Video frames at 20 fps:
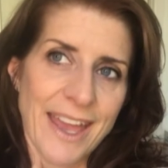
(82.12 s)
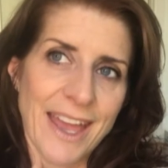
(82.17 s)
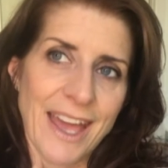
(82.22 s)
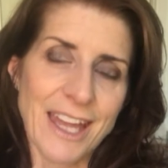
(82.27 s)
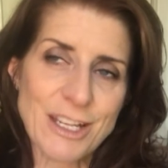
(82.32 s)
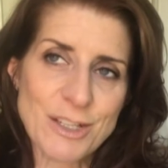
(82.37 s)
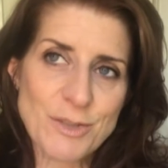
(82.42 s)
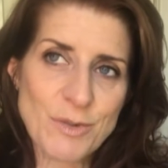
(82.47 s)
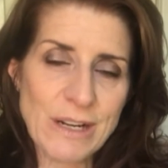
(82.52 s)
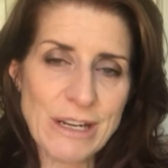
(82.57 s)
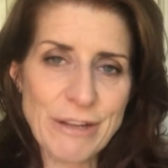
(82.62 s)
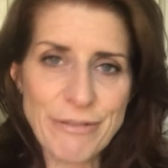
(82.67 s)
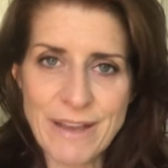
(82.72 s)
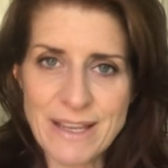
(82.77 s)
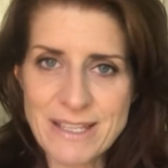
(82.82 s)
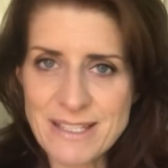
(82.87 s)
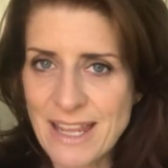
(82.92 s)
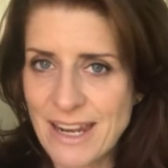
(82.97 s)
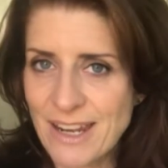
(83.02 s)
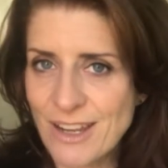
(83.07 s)
and it's really
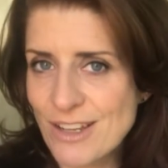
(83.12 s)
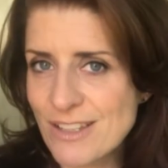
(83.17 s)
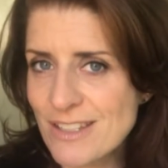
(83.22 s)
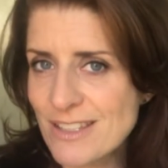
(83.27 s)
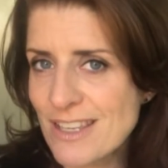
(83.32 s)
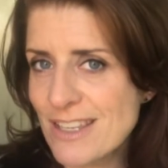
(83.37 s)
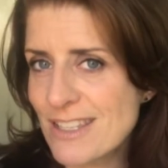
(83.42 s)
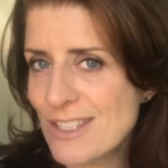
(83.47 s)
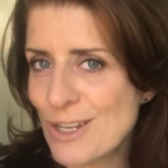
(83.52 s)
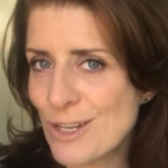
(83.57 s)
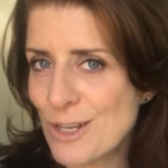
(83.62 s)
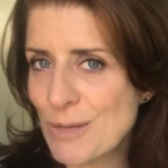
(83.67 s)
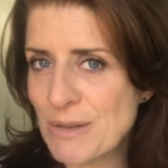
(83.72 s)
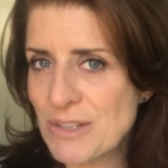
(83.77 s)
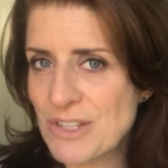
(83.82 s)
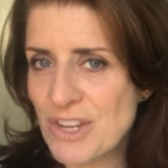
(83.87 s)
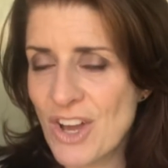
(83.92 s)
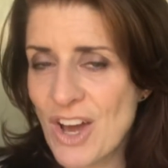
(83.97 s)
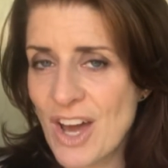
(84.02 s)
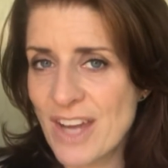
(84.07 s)
fascinating because this
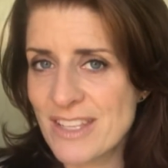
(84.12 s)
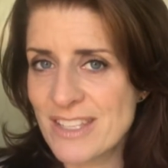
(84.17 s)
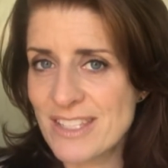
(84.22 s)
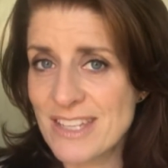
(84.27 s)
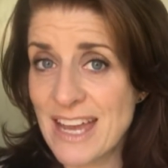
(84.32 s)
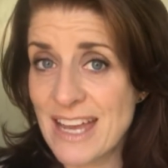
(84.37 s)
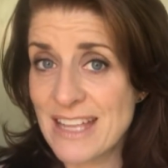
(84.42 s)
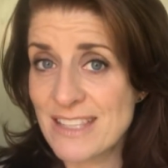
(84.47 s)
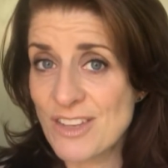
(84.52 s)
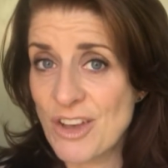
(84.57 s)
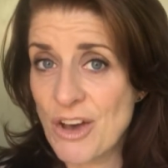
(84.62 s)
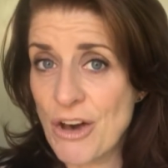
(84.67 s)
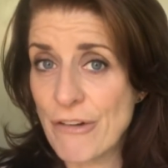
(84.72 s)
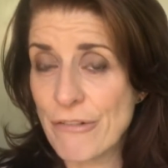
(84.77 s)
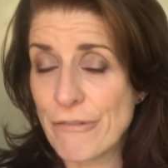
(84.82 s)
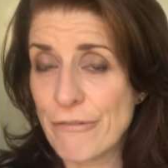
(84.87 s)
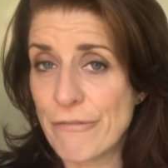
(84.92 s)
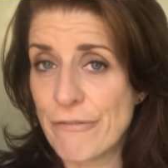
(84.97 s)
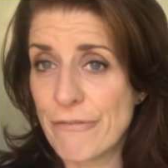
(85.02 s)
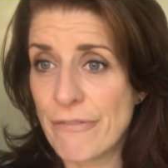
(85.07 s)
documentary kind of starts
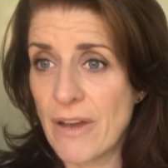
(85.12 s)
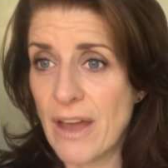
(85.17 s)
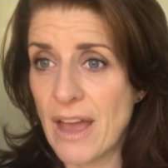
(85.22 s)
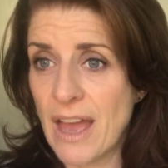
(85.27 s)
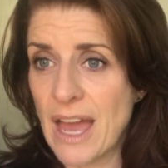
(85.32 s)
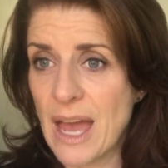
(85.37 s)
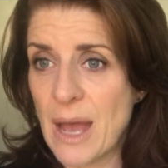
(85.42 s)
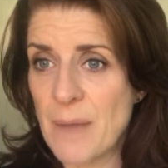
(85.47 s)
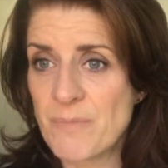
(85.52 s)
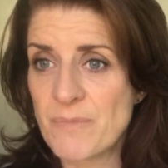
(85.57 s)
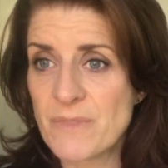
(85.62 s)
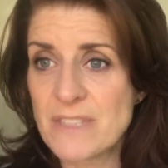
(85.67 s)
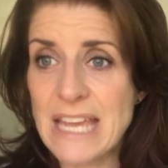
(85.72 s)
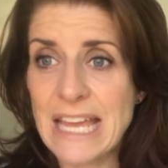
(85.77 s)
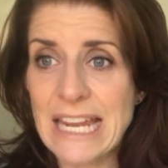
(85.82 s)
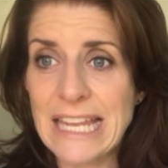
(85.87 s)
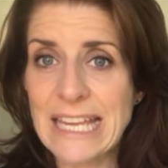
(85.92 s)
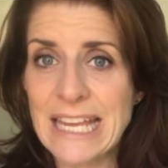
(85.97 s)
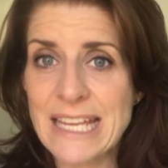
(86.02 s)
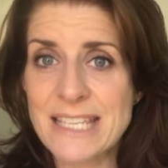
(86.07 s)
off
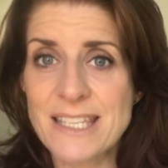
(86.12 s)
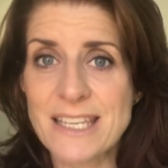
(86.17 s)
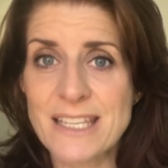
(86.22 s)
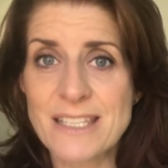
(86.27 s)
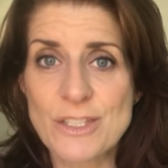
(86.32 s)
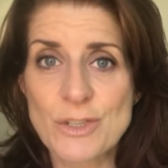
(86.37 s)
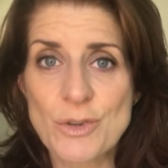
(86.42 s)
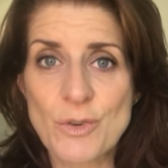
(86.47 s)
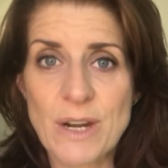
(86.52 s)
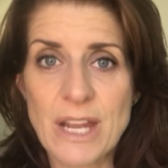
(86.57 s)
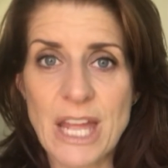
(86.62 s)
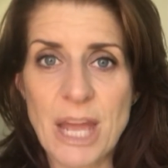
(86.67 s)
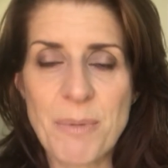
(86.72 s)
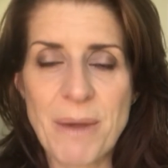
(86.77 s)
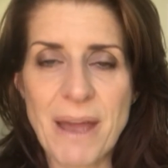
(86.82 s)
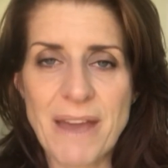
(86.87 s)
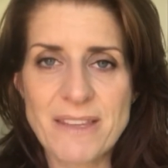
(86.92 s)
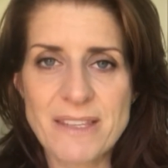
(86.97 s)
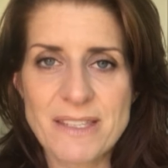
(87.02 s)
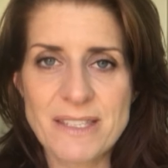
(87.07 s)
telling us a story
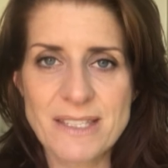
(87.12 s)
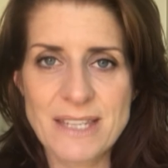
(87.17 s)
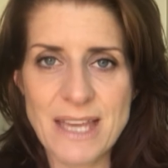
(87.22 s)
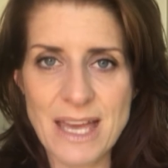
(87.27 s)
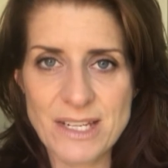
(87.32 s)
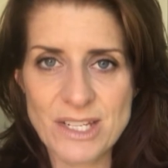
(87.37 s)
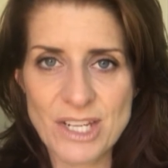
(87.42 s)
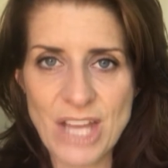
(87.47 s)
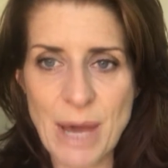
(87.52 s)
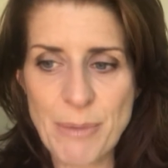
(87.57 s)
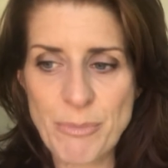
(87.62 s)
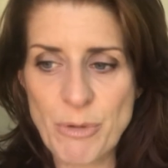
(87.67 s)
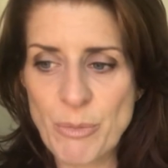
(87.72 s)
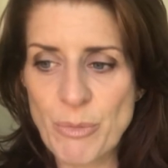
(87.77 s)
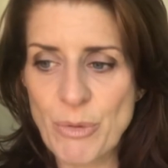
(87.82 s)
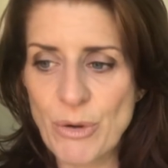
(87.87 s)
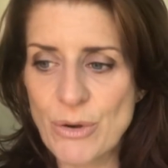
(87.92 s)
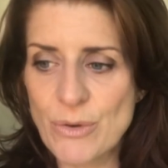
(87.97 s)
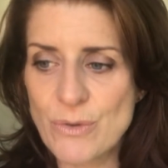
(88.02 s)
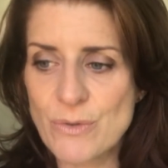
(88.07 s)
about this Dutch couple
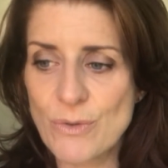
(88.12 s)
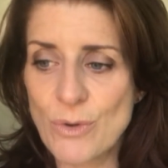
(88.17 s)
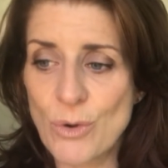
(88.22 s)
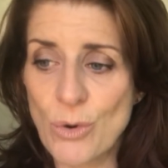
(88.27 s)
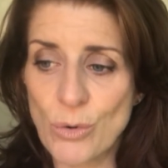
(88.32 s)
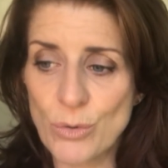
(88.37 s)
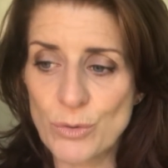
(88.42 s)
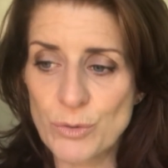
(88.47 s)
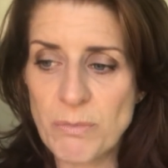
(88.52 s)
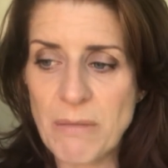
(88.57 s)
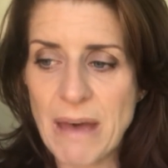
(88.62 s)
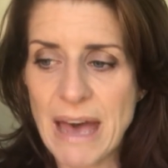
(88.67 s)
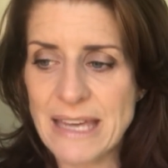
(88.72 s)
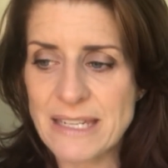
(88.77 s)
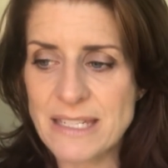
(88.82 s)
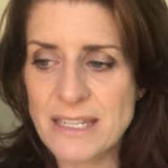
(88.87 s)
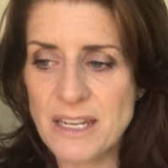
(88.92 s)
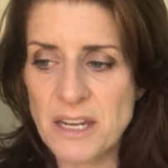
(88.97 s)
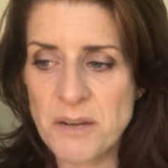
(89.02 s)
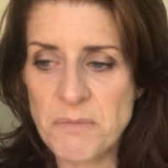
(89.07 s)
called
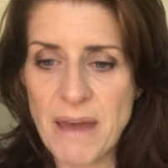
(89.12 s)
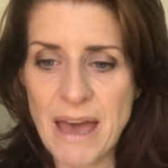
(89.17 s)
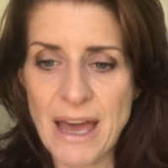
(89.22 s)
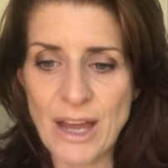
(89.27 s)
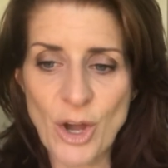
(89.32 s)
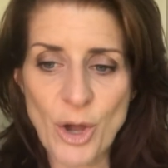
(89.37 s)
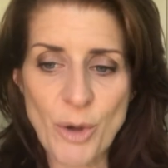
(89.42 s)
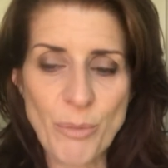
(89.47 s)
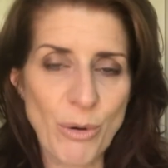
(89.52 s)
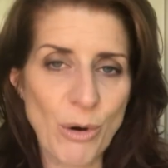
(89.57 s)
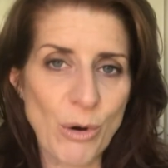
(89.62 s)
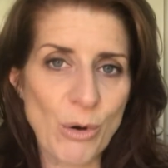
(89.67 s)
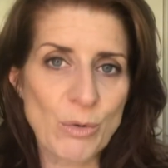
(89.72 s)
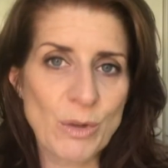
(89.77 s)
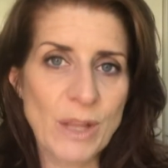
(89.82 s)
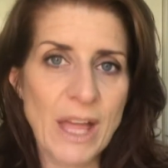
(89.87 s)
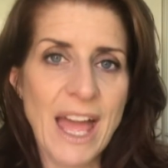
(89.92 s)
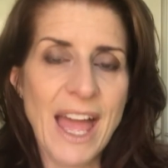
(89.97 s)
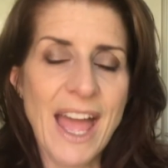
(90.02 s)
Martin and Margot Poole,